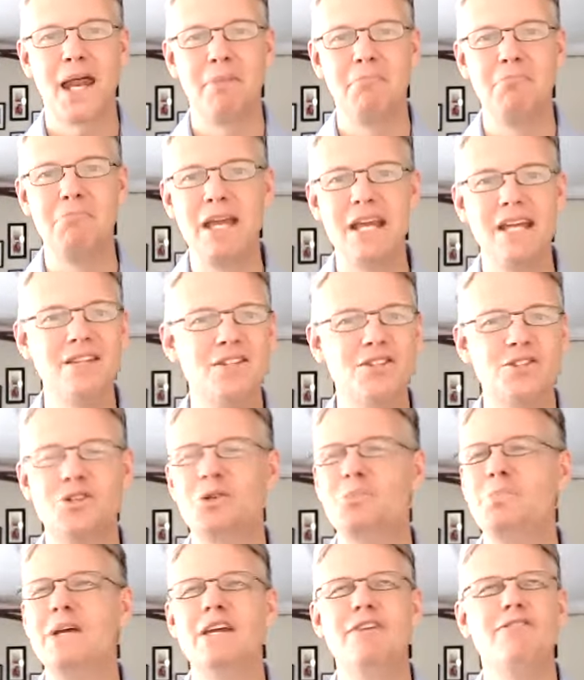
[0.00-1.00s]
means
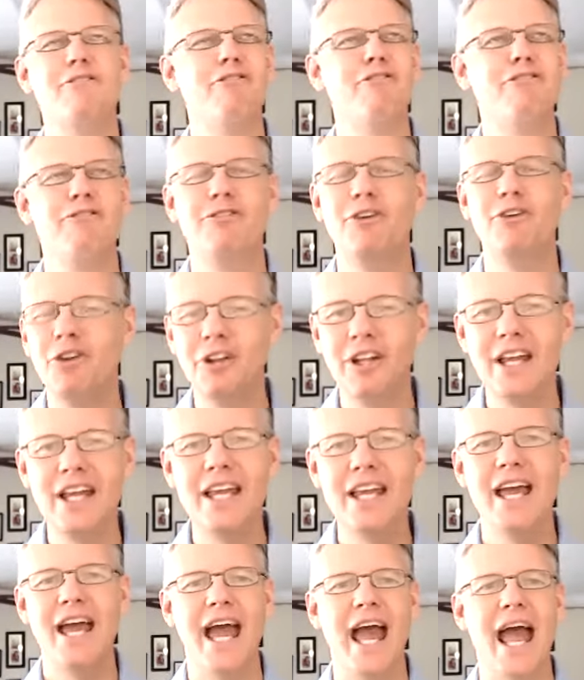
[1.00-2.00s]
to be
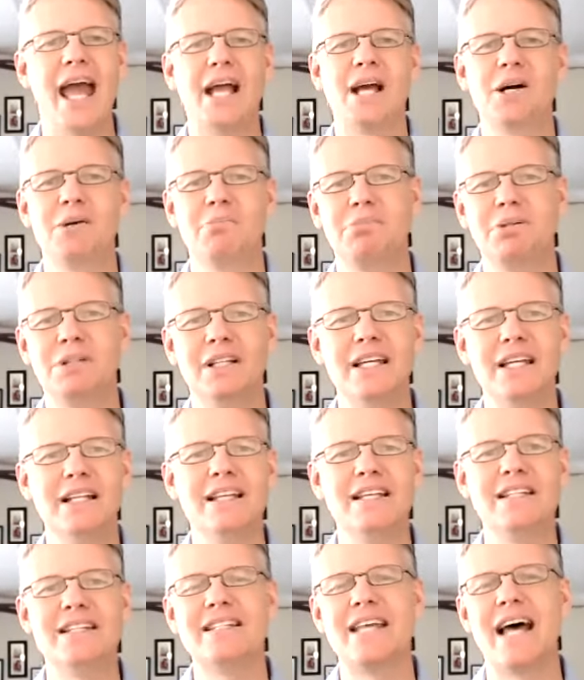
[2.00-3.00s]
fully and
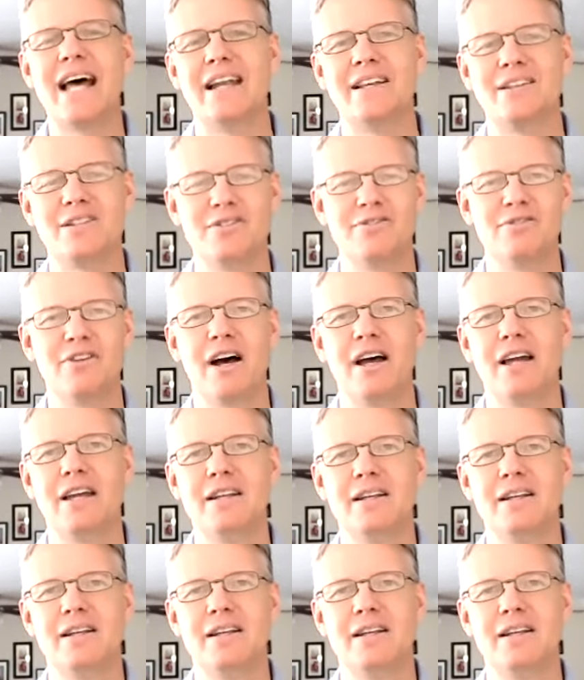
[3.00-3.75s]
completely satisfied.